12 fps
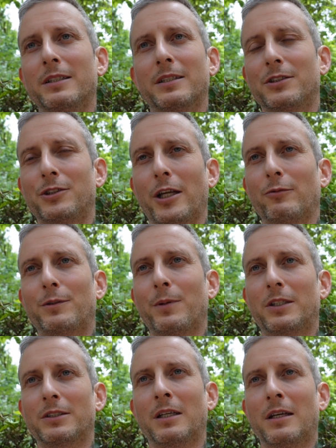disingenuous,
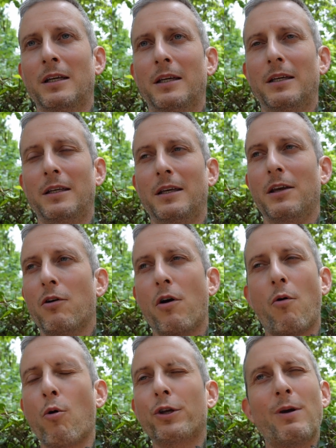because
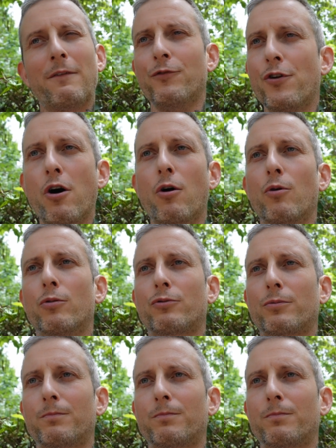or you have no